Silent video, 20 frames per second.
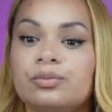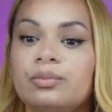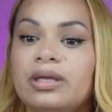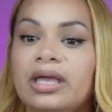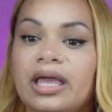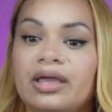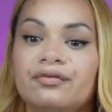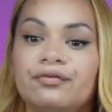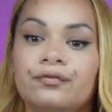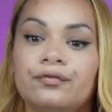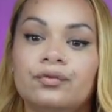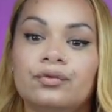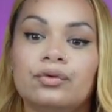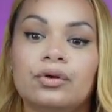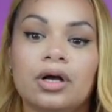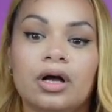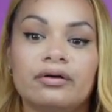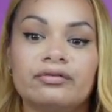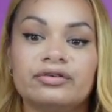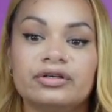be a full
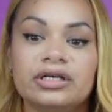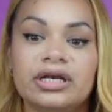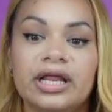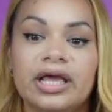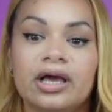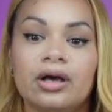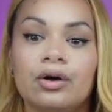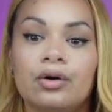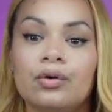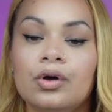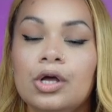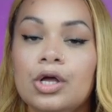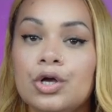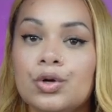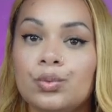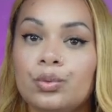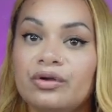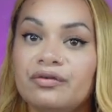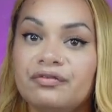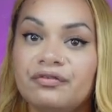covered nail
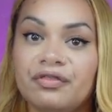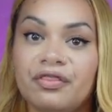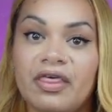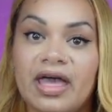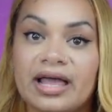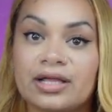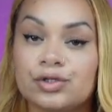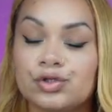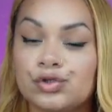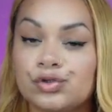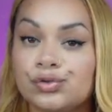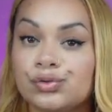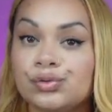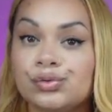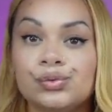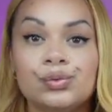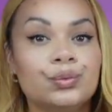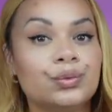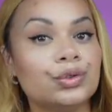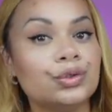with that
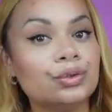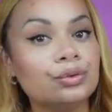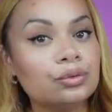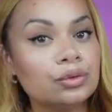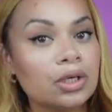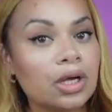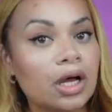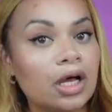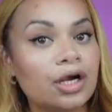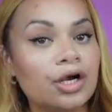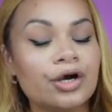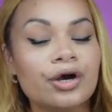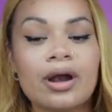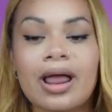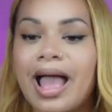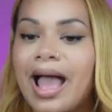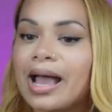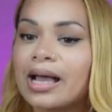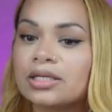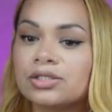true nude color.
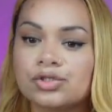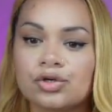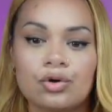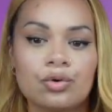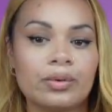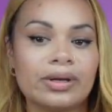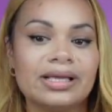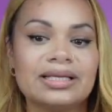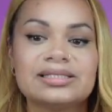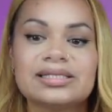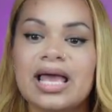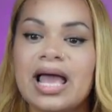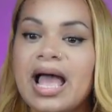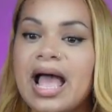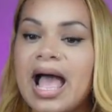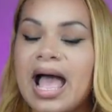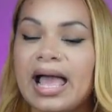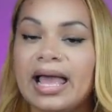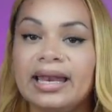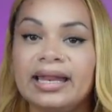As always,
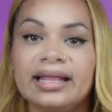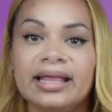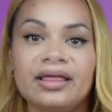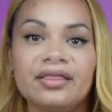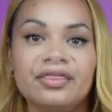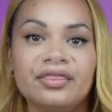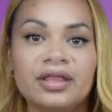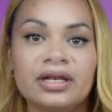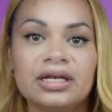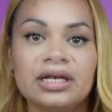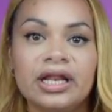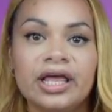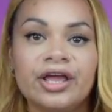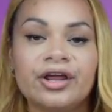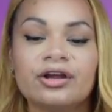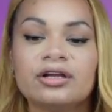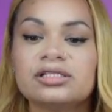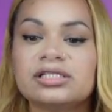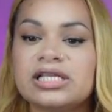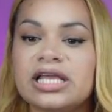adding a thin
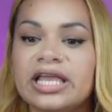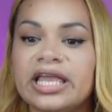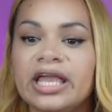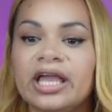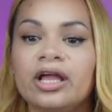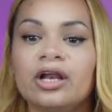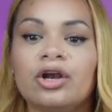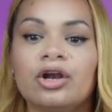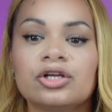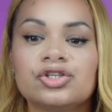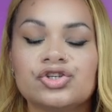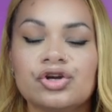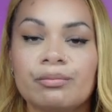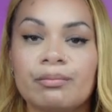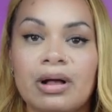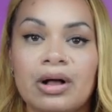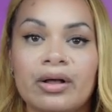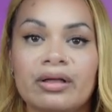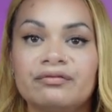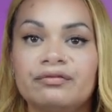layer, taking a larger
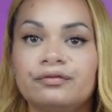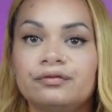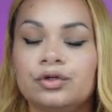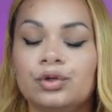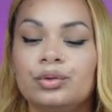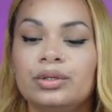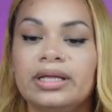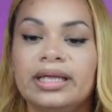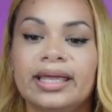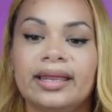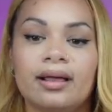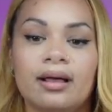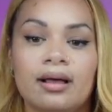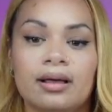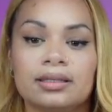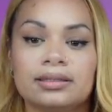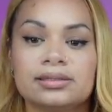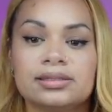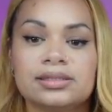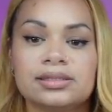amount and floating it
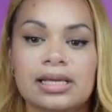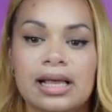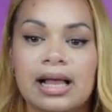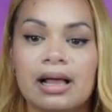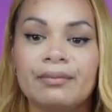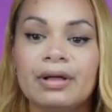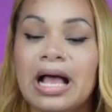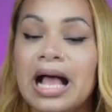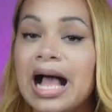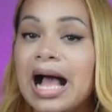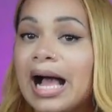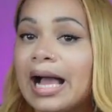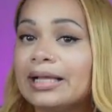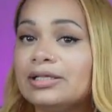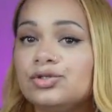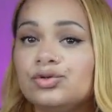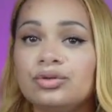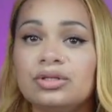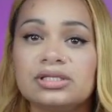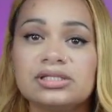on top. I
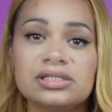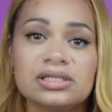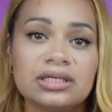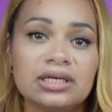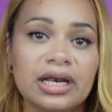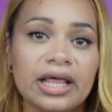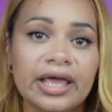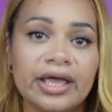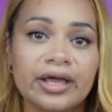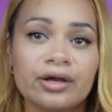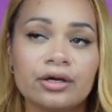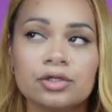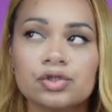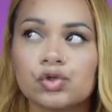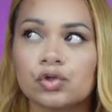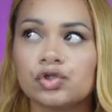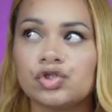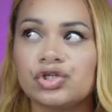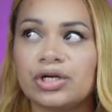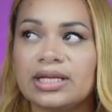do this in layers,
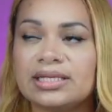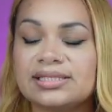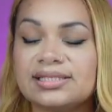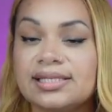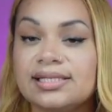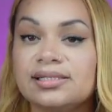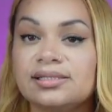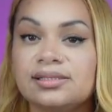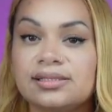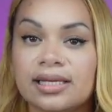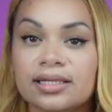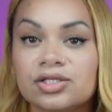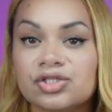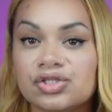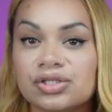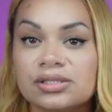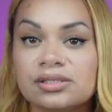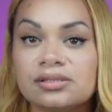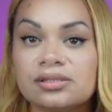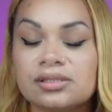or should I say
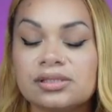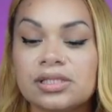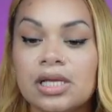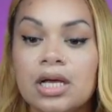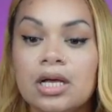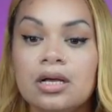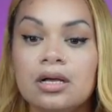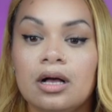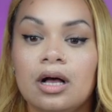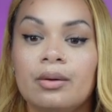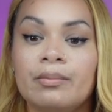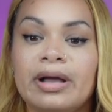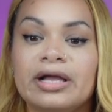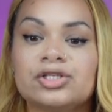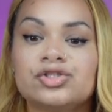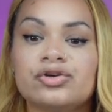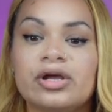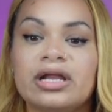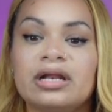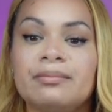sections. I
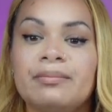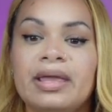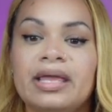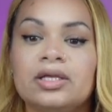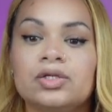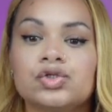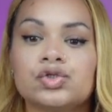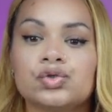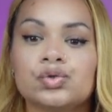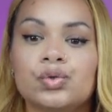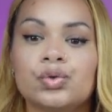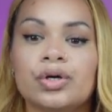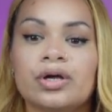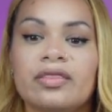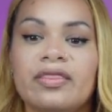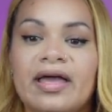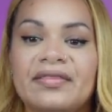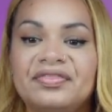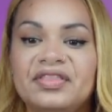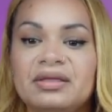try to make sure
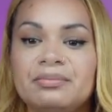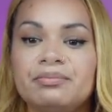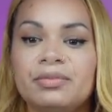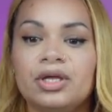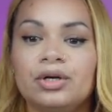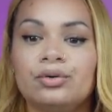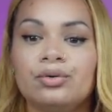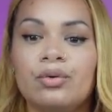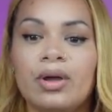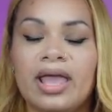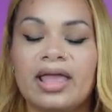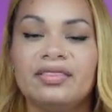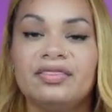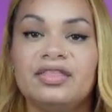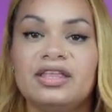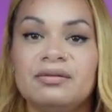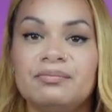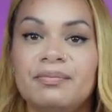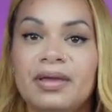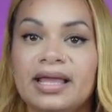that the middle and
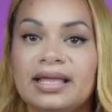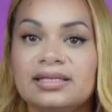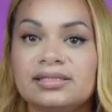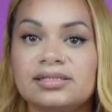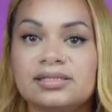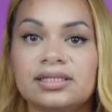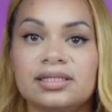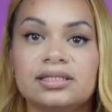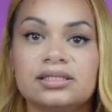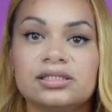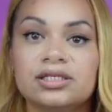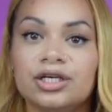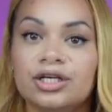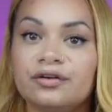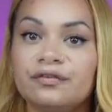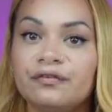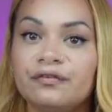the base is good